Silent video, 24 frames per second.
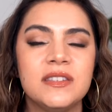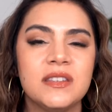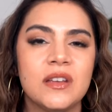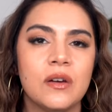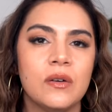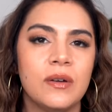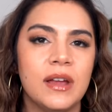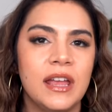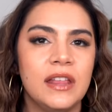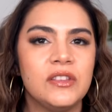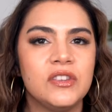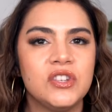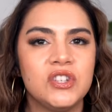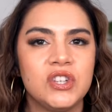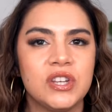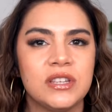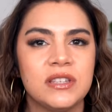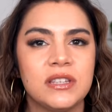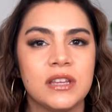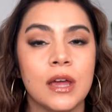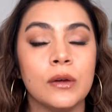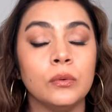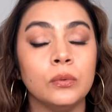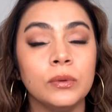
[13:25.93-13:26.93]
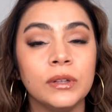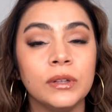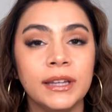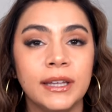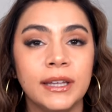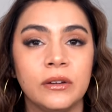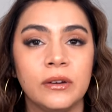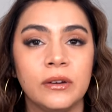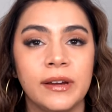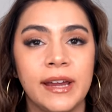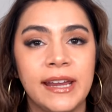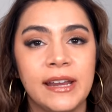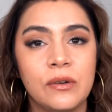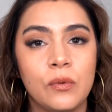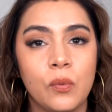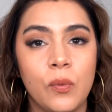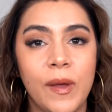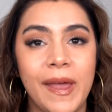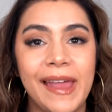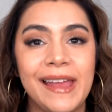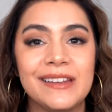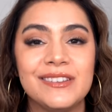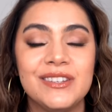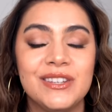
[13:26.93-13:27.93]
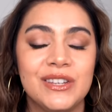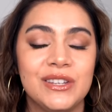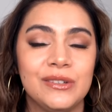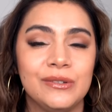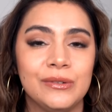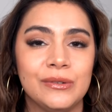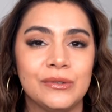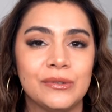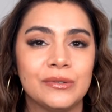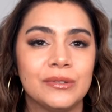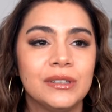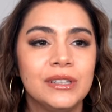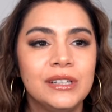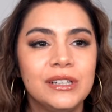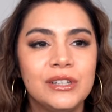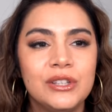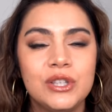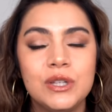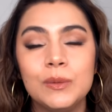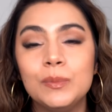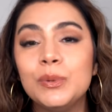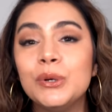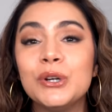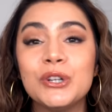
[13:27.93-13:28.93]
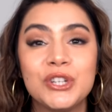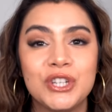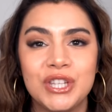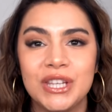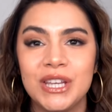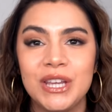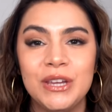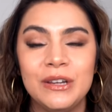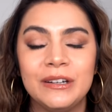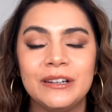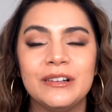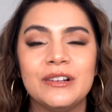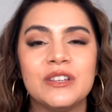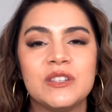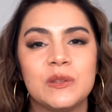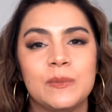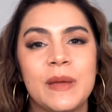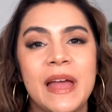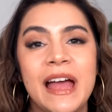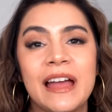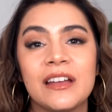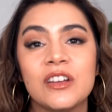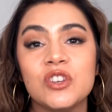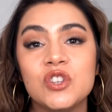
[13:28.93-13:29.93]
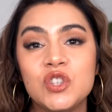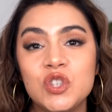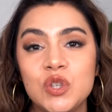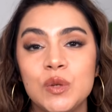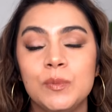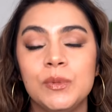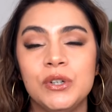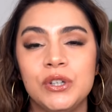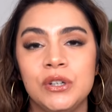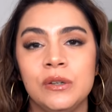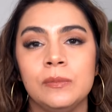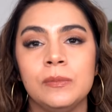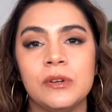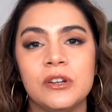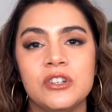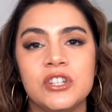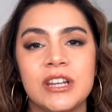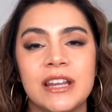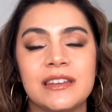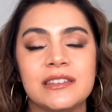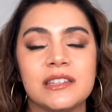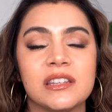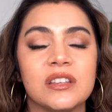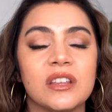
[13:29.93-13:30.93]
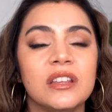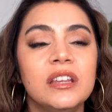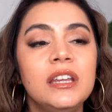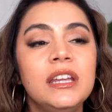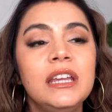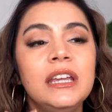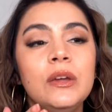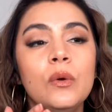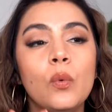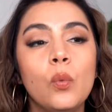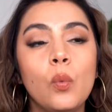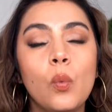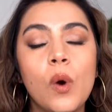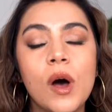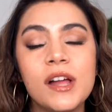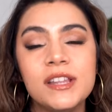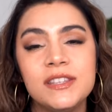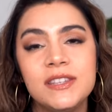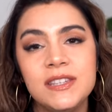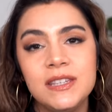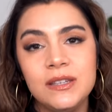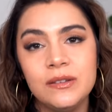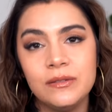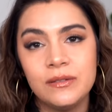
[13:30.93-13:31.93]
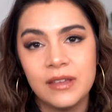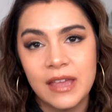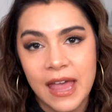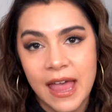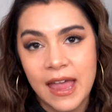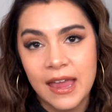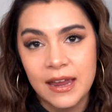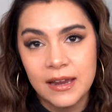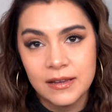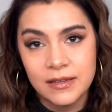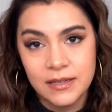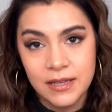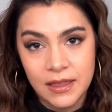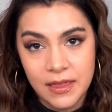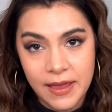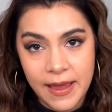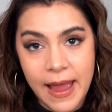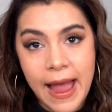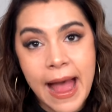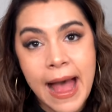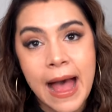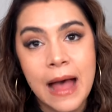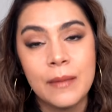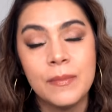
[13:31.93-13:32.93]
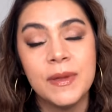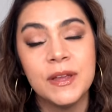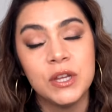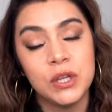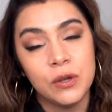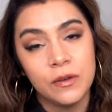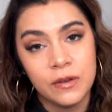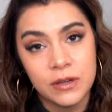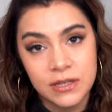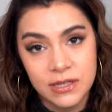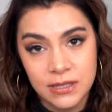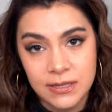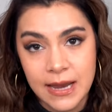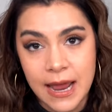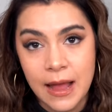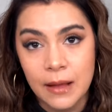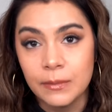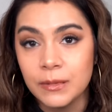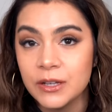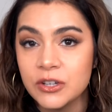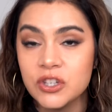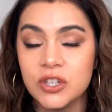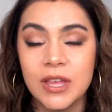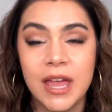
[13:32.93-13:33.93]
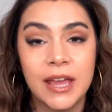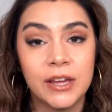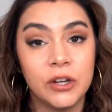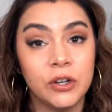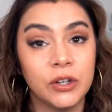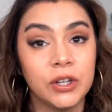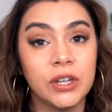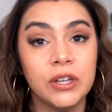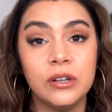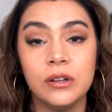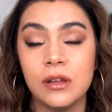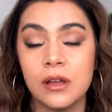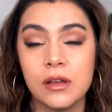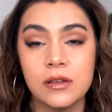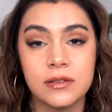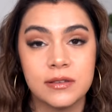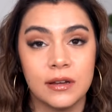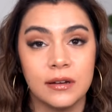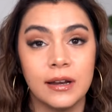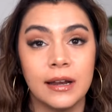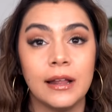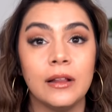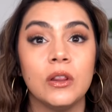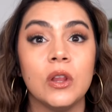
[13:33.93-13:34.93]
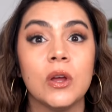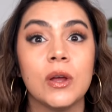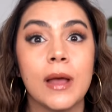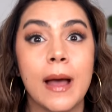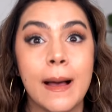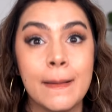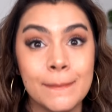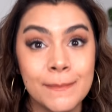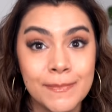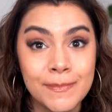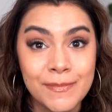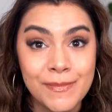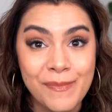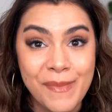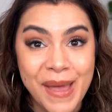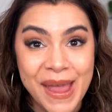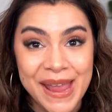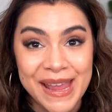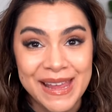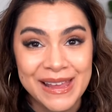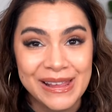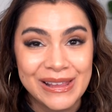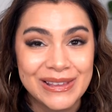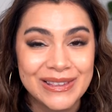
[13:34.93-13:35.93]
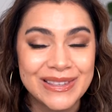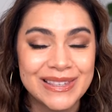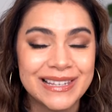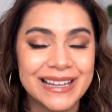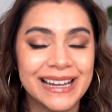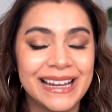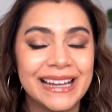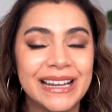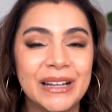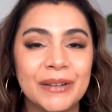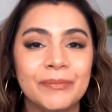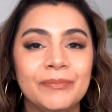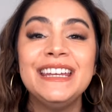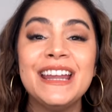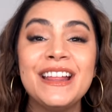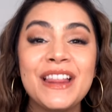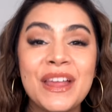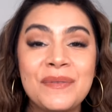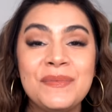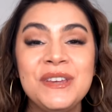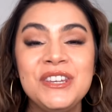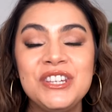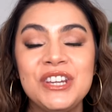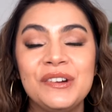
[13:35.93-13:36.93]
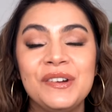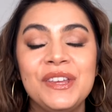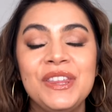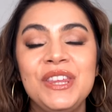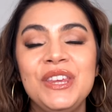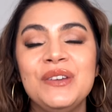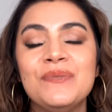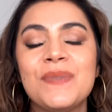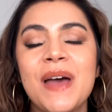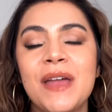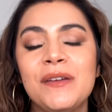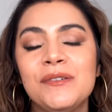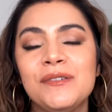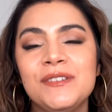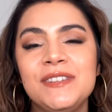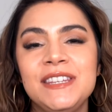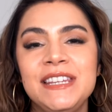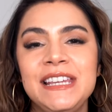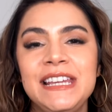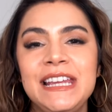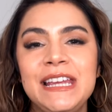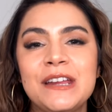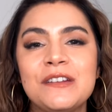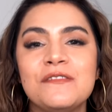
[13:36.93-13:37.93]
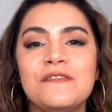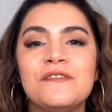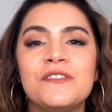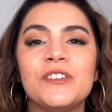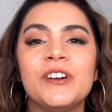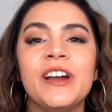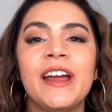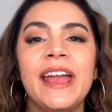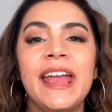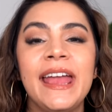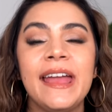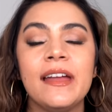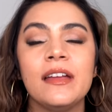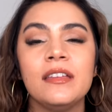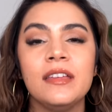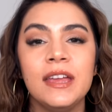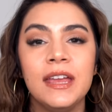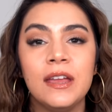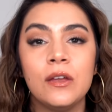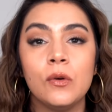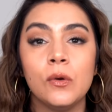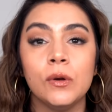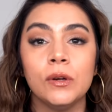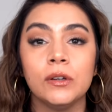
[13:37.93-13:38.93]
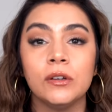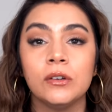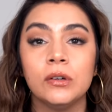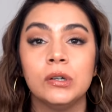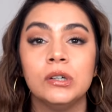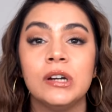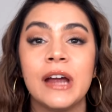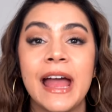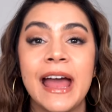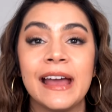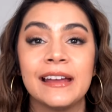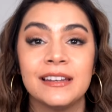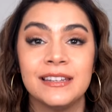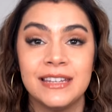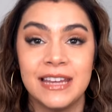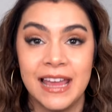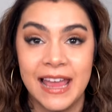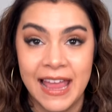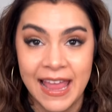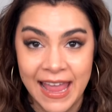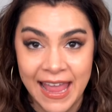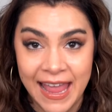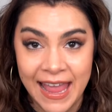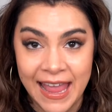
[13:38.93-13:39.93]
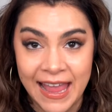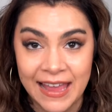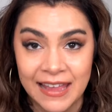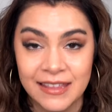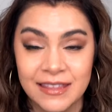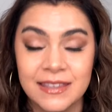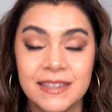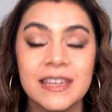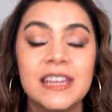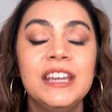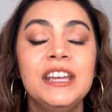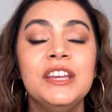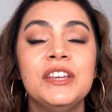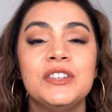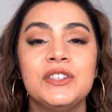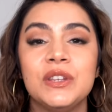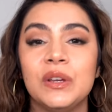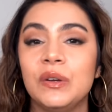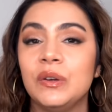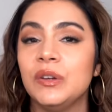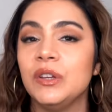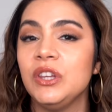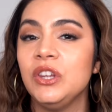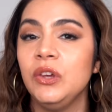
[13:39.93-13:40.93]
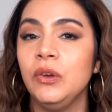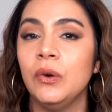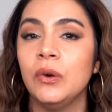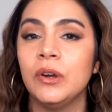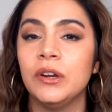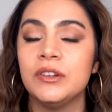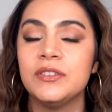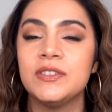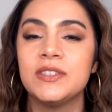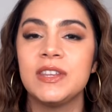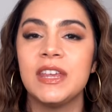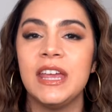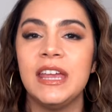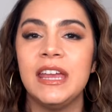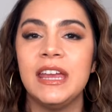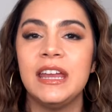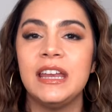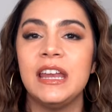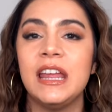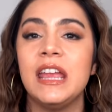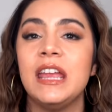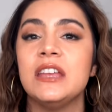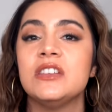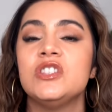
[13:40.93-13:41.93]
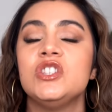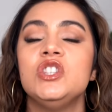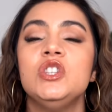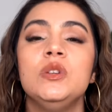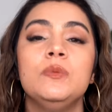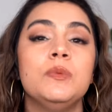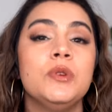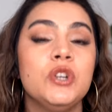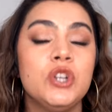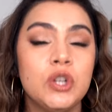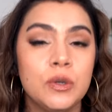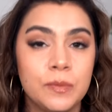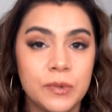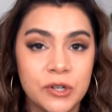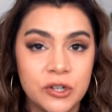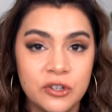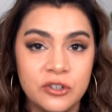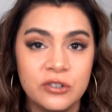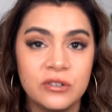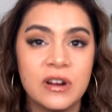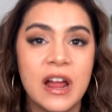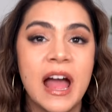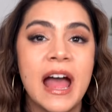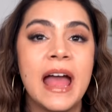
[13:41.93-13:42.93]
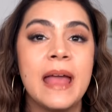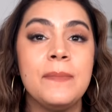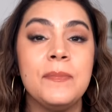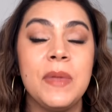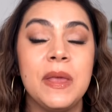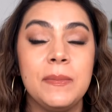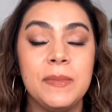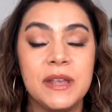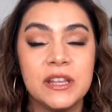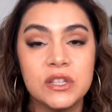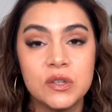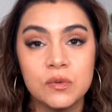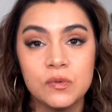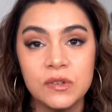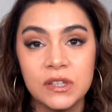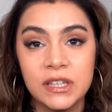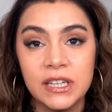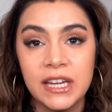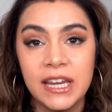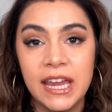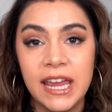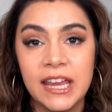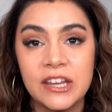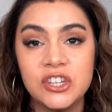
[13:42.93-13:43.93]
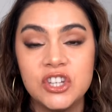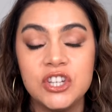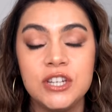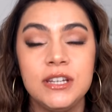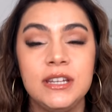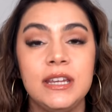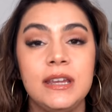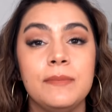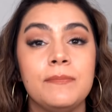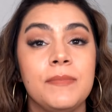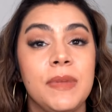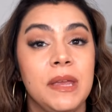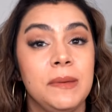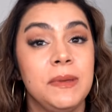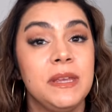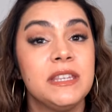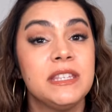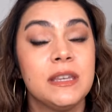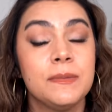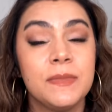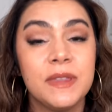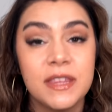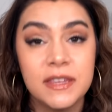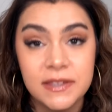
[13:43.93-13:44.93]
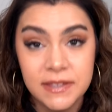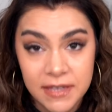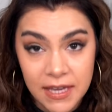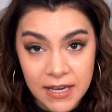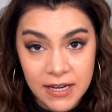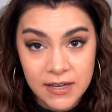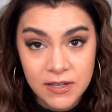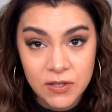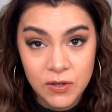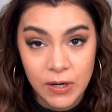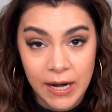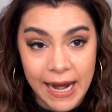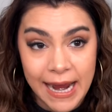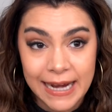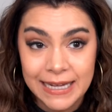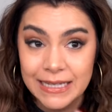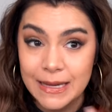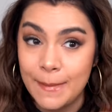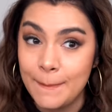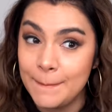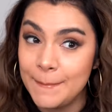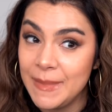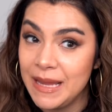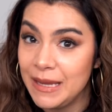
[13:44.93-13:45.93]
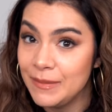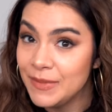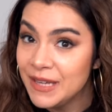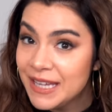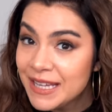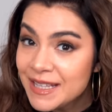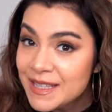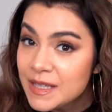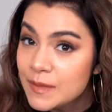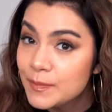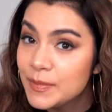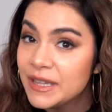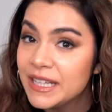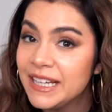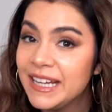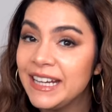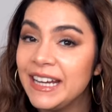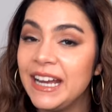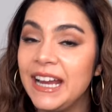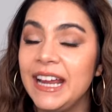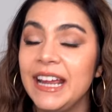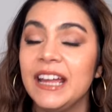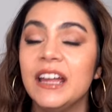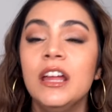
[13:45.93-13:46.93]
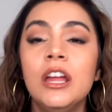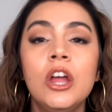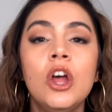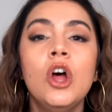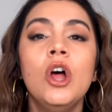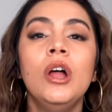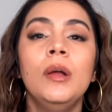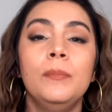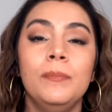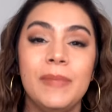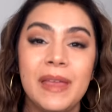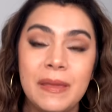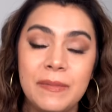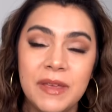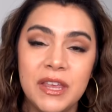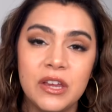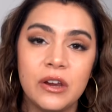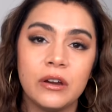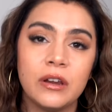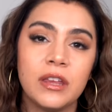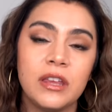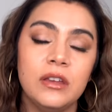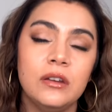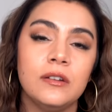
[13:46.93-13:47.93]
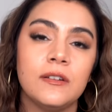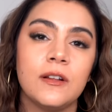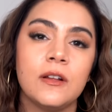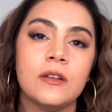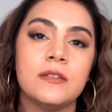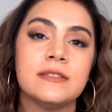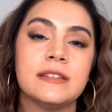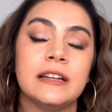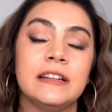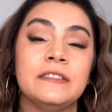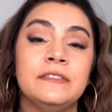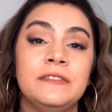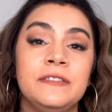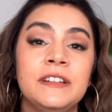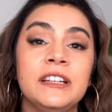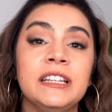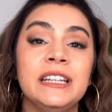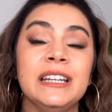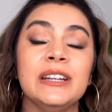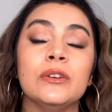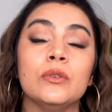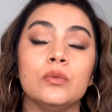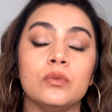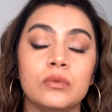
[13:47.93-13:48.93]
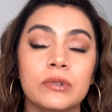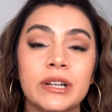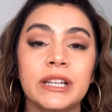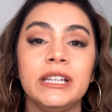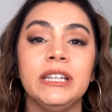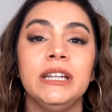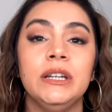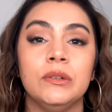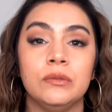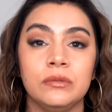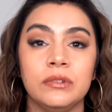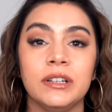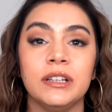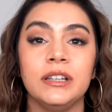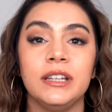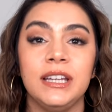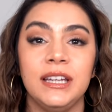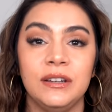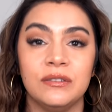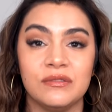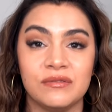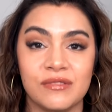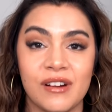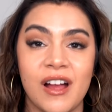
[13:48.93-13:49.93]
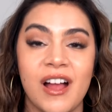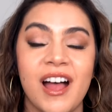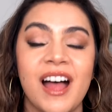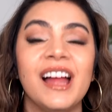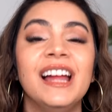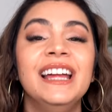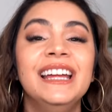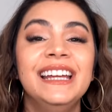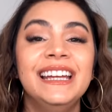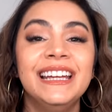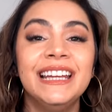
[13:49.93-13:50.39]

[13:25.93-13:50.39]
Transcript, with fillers: So it's just a really great way to, to push the cuticles back super duper gentle. Once you get into the habit, you establish that your cuticles are gonna look amazing. Now let me share with you my routine for ailing or cracked hands. So your skin is super duper dry. Maybe it's really itchy. Maybe some of the skin is cracked. Maybe it's bleeding Maybe your cuticles are feeling really, really raw.